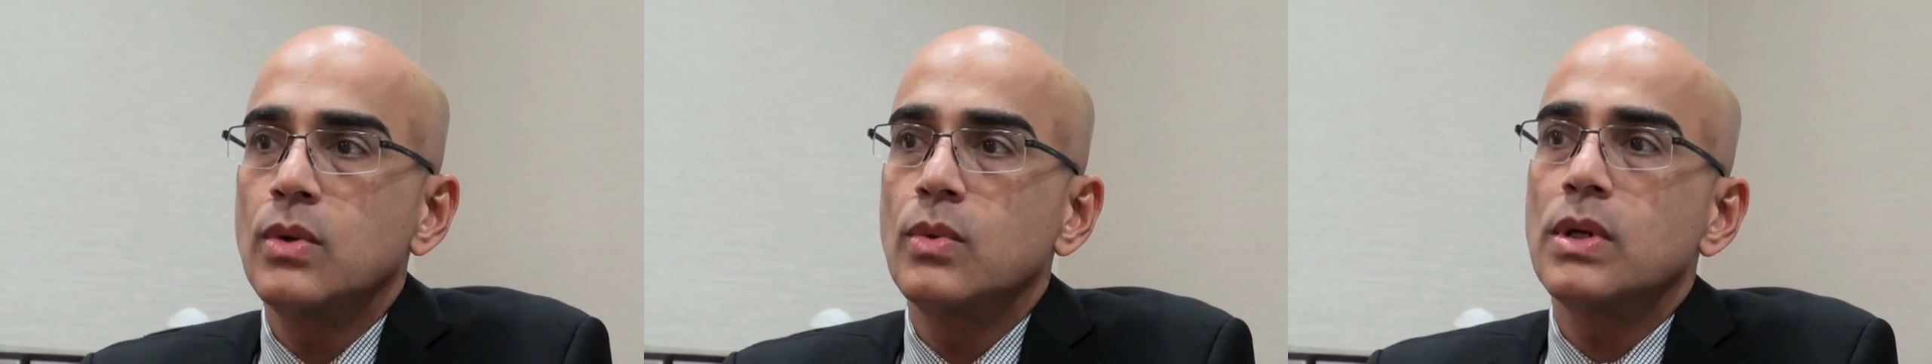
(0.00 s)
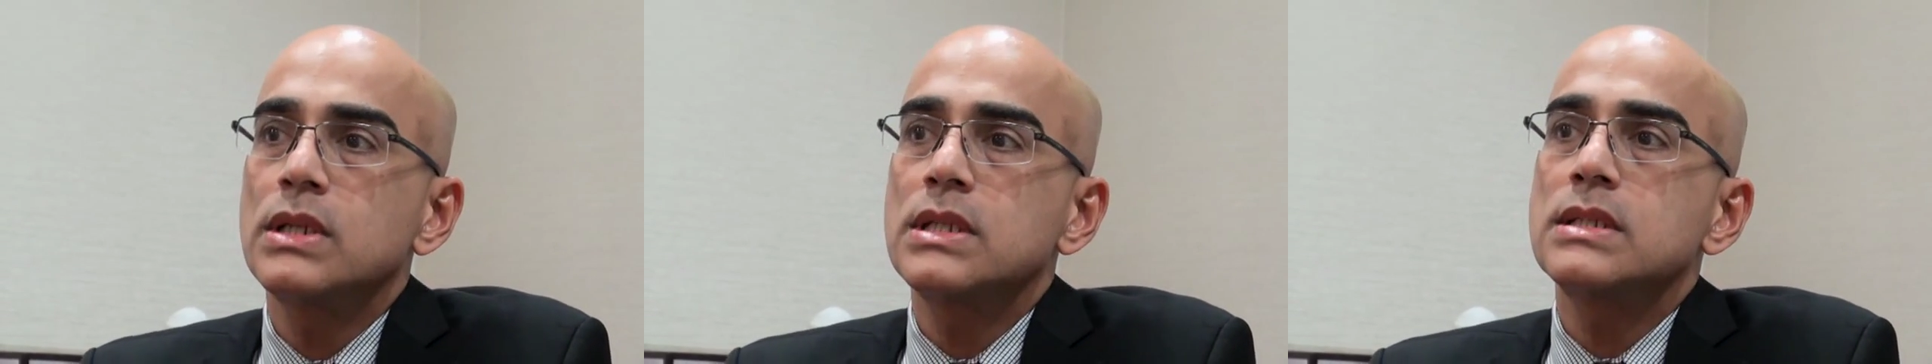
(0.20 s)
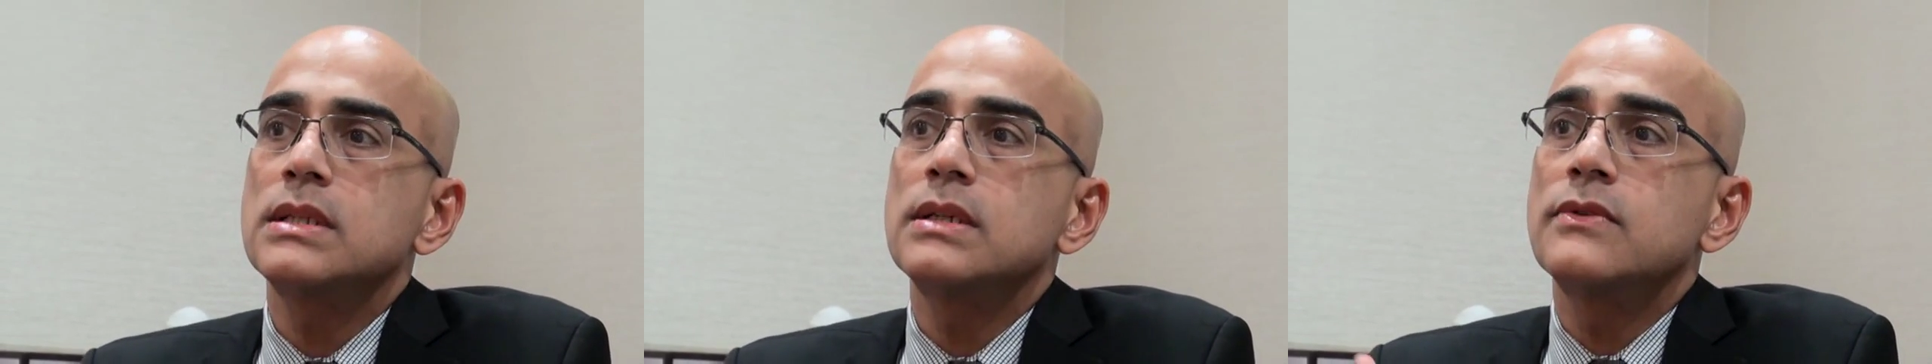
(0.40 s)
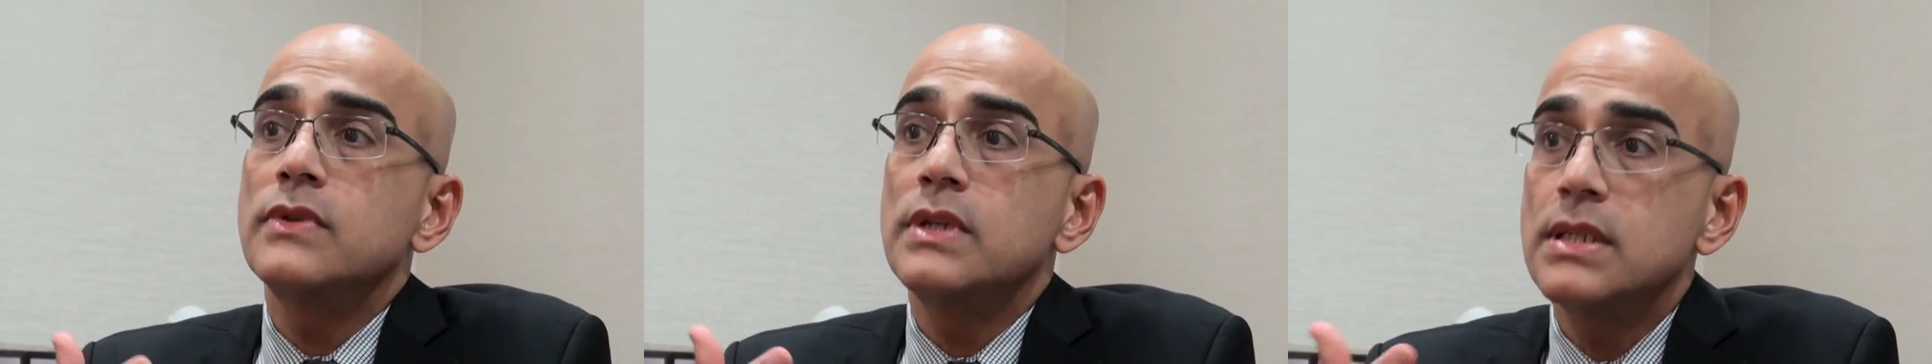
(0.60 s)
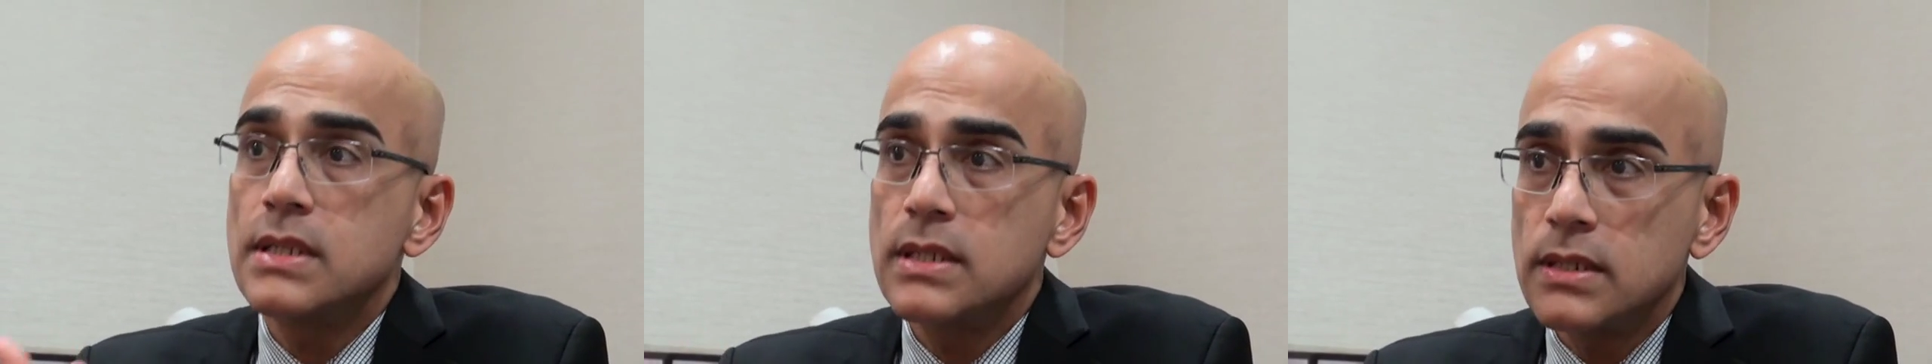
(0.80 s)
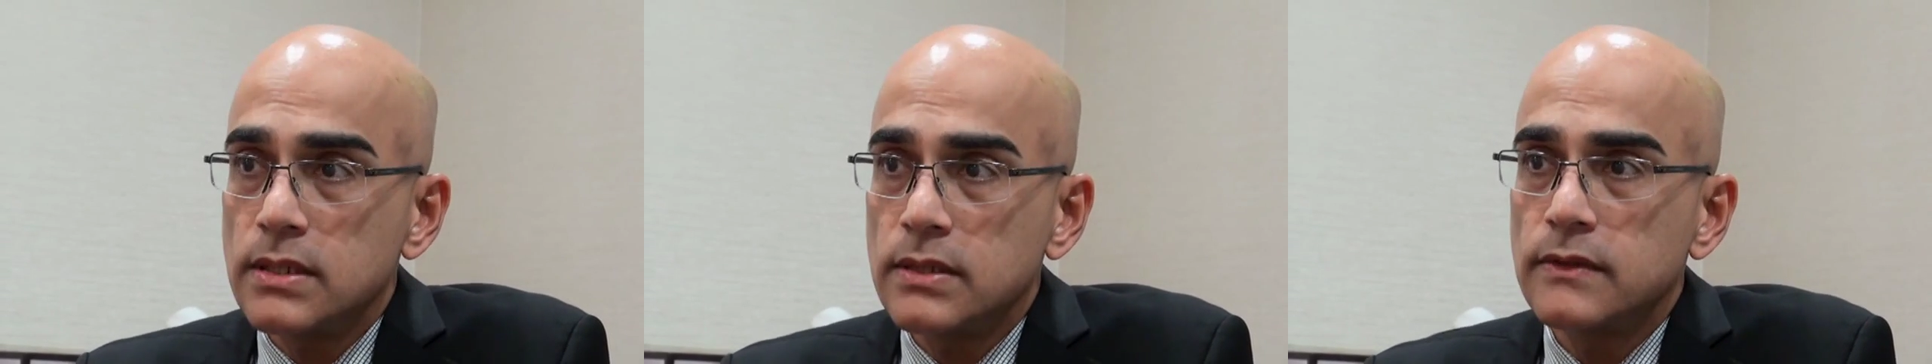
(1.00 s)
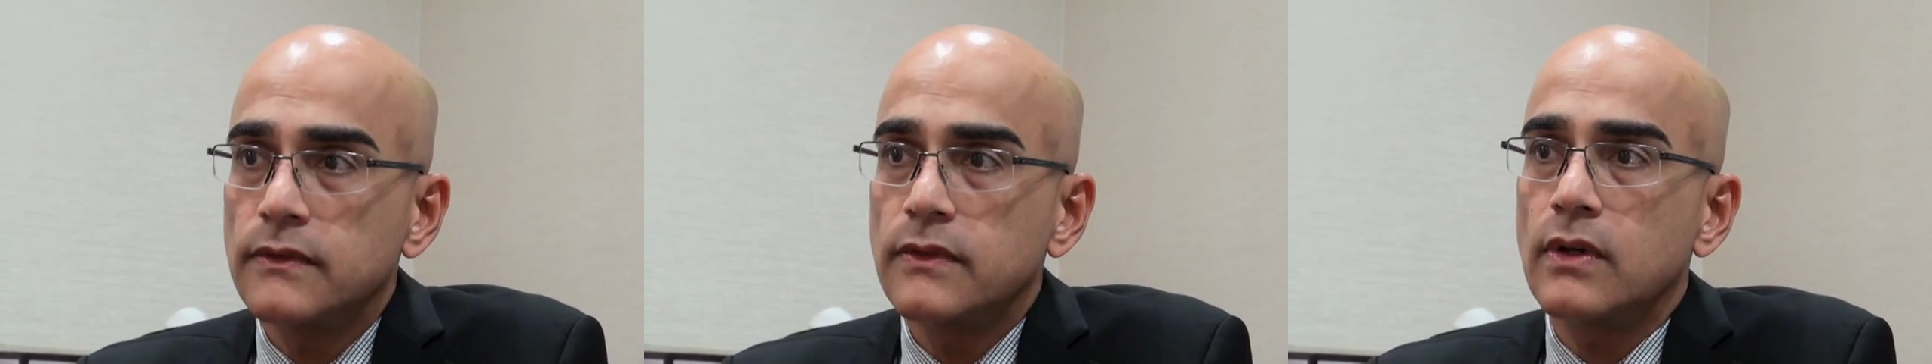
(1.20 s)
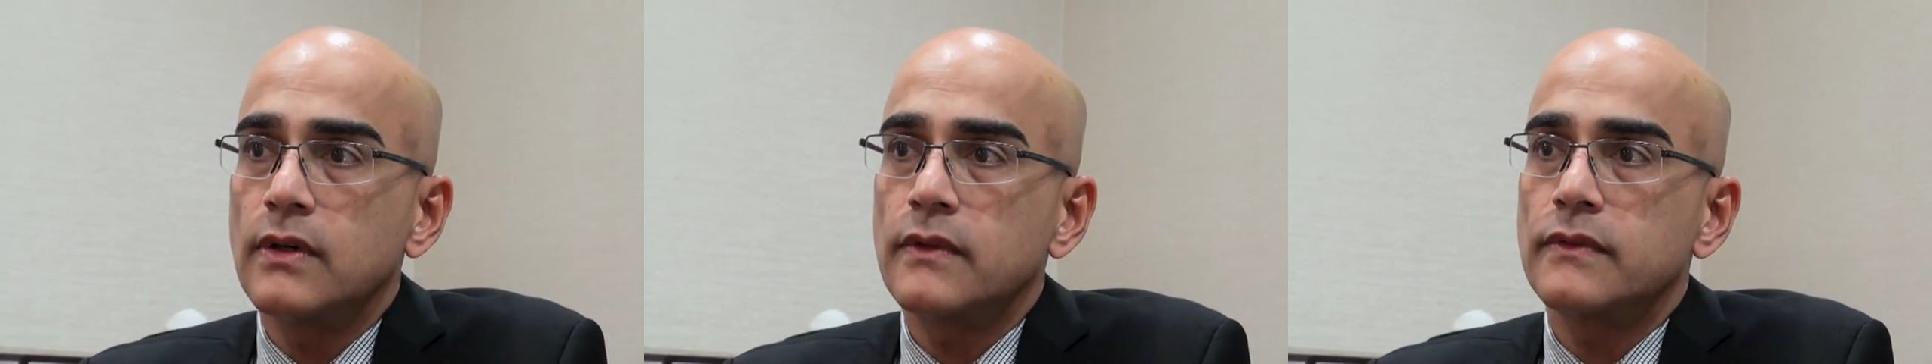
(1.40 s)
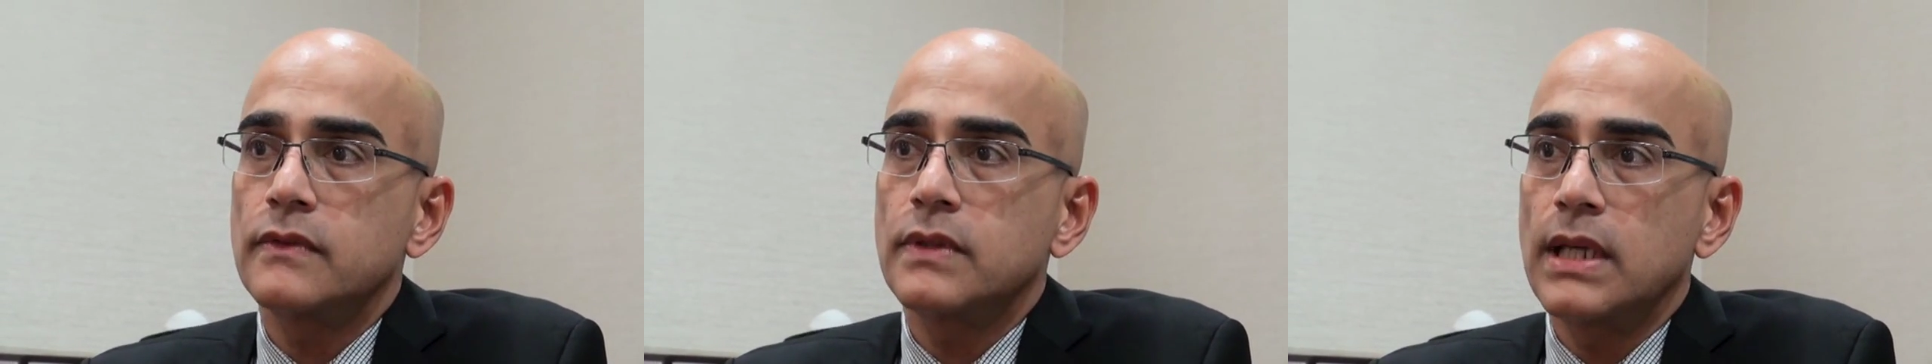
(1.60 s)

what is the reserve of